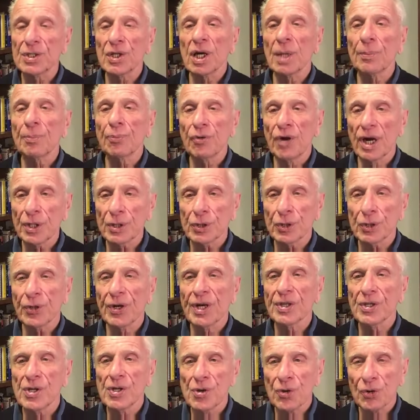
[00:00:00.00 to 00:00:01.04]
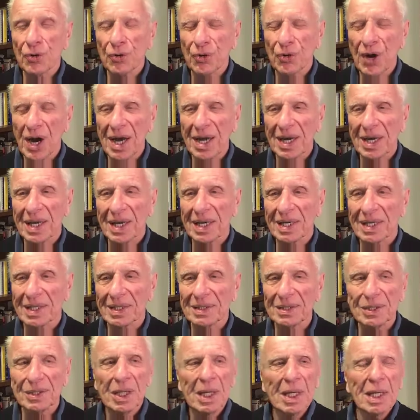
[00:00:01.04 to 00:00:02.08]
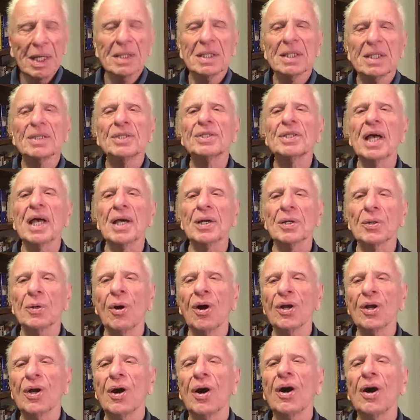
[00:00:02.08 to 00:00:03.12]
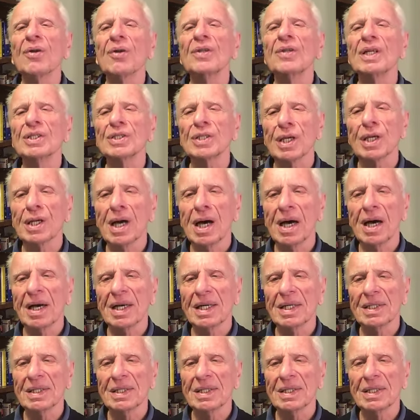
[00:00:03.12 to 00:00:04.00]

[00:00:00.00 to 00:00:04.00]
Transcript: they're pressuring the Ukrainians to settle along these lines.